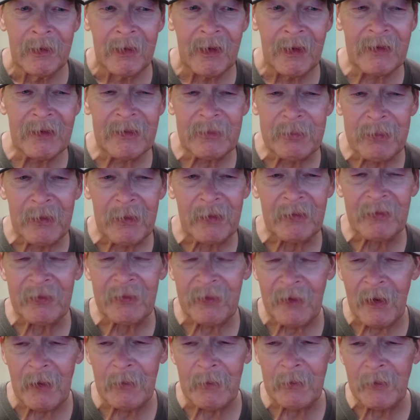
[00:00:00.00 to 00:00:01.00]
that depends
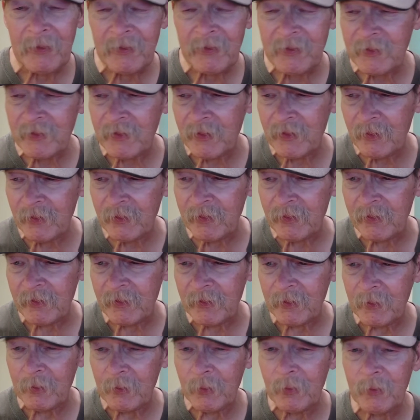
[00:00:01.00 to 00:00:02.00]
on how much you use it,
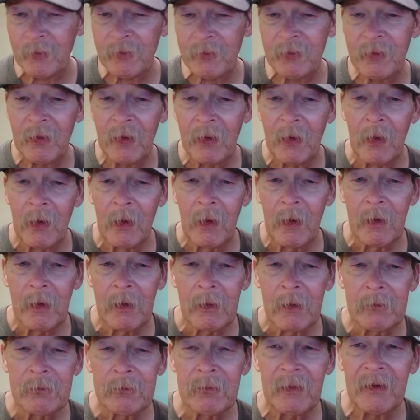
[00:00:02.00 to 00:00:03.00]
of course,
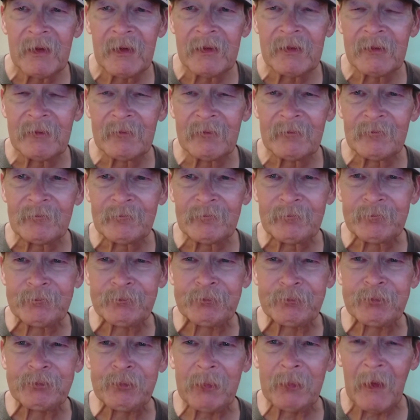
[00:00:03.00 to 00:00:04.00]
but
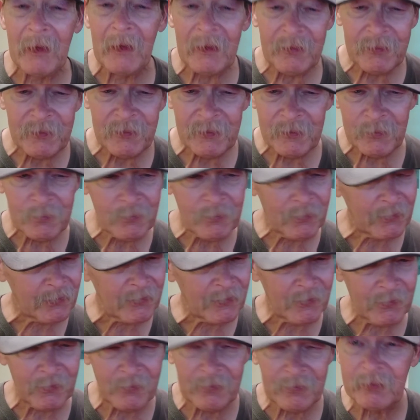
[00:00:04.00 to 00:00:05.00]
if you're one
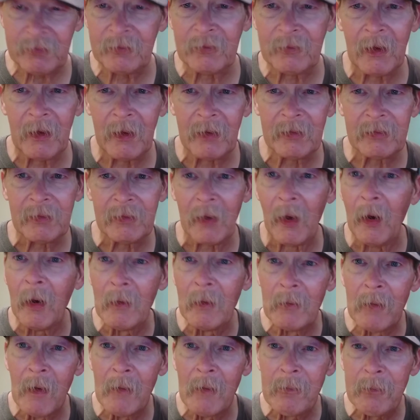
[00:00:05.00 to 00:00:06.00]
of those guys,
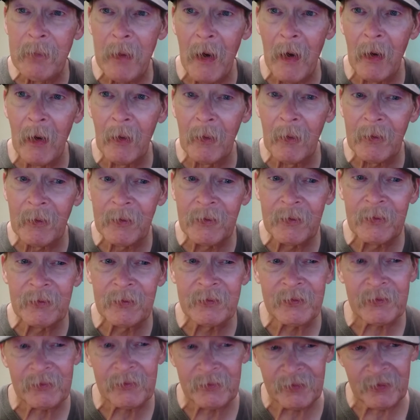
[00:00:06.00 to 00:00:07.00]
I'm a power
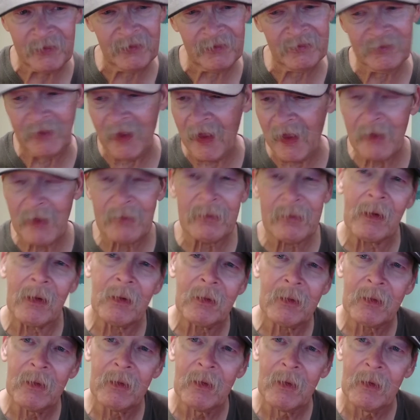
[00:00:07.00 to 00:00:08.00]
user, then have a
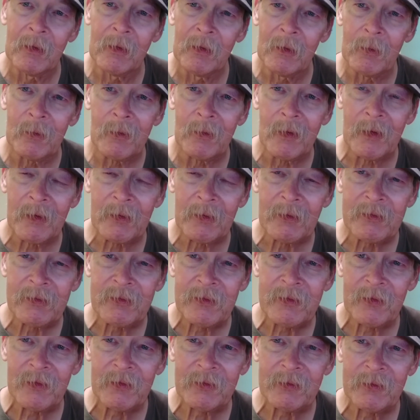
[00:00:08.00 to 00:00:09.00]
wireless
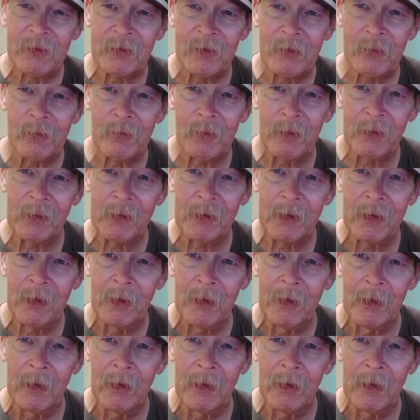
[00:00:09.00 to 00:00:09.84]
charger at work